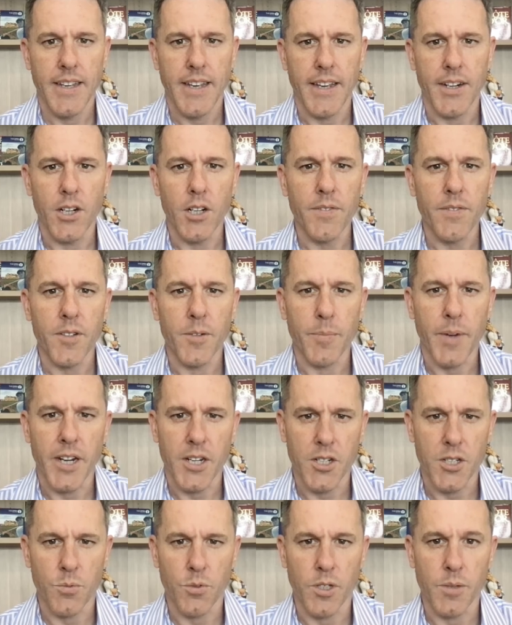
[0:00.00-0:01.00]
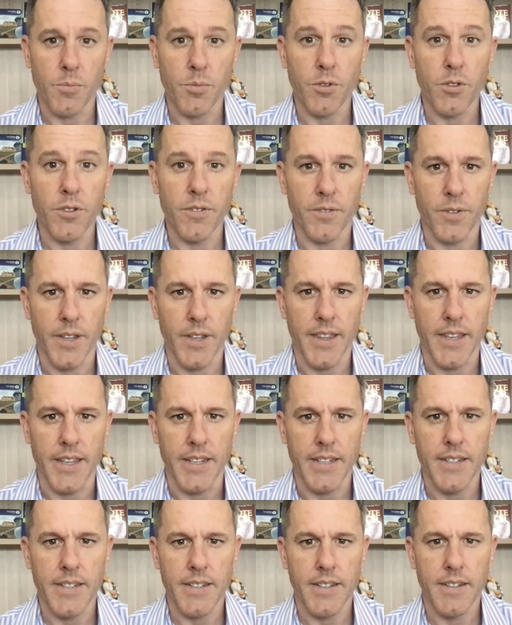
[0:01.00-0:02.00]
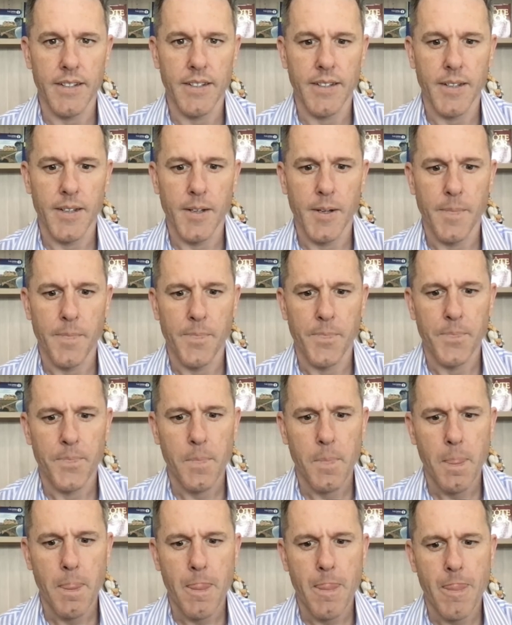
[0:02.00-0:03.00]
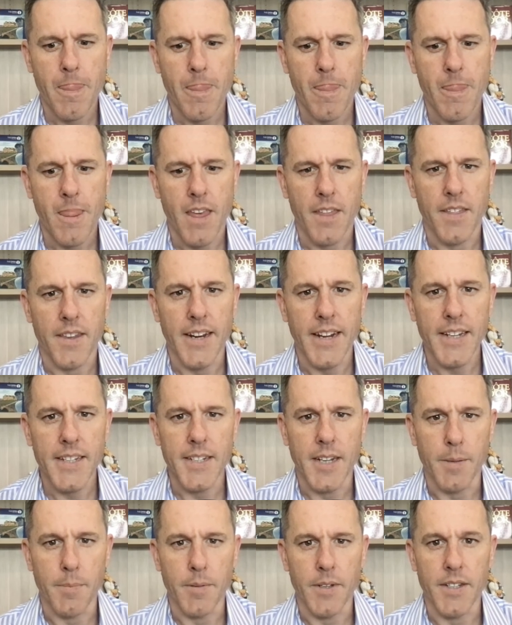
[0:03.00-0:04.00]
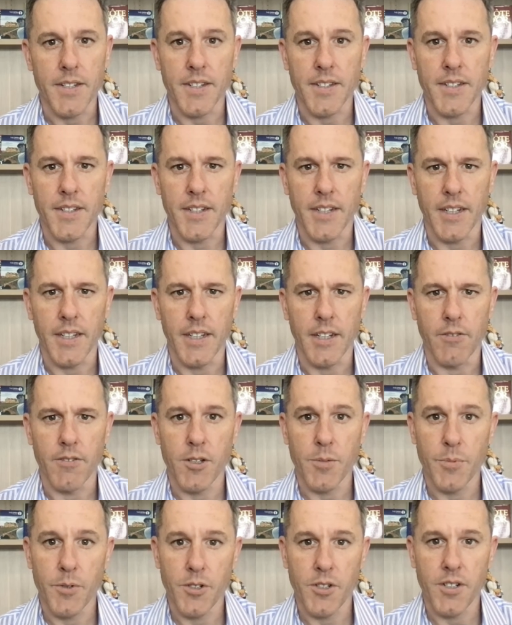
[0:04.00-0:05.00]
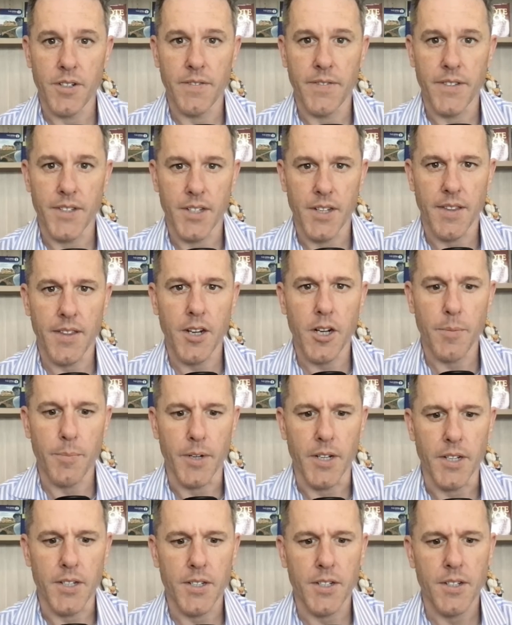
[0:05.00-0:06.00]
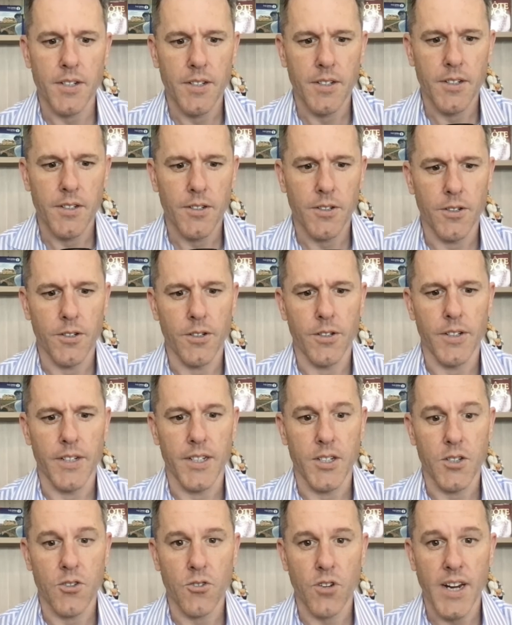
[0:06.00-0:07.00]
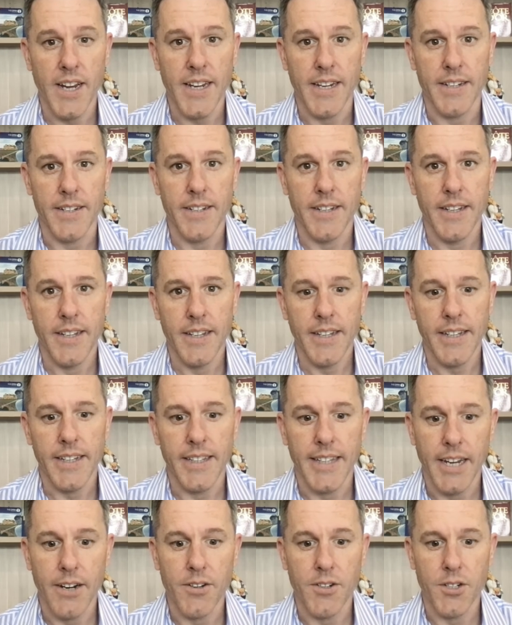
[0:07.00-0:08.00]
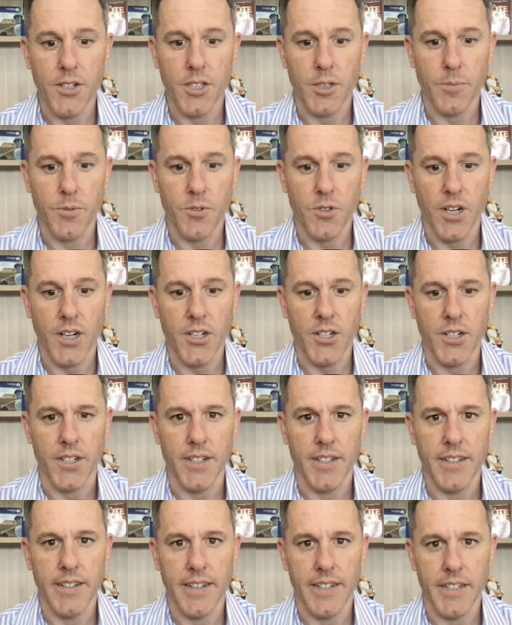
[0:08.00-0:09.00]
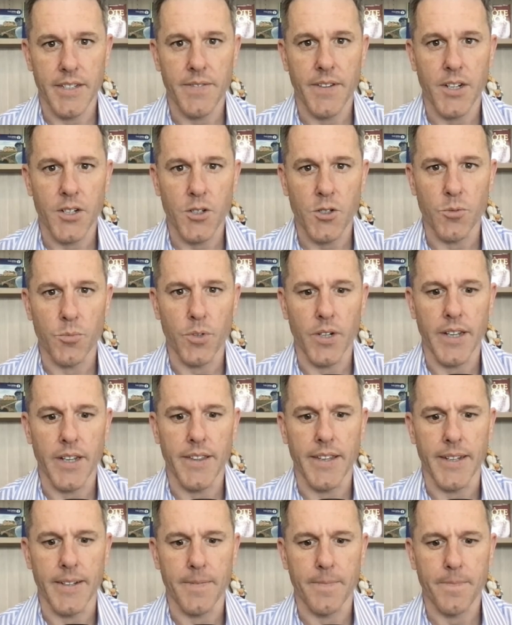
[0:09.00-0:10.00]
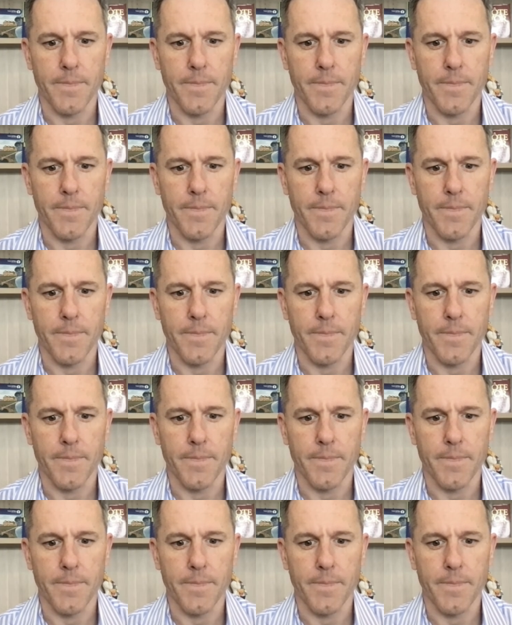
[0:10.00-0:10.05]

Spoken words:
and often patients will improve with this. The next step is to see a respiratory physiotherapist who is trained in laryngeal obstruction and dysfunctional breathing.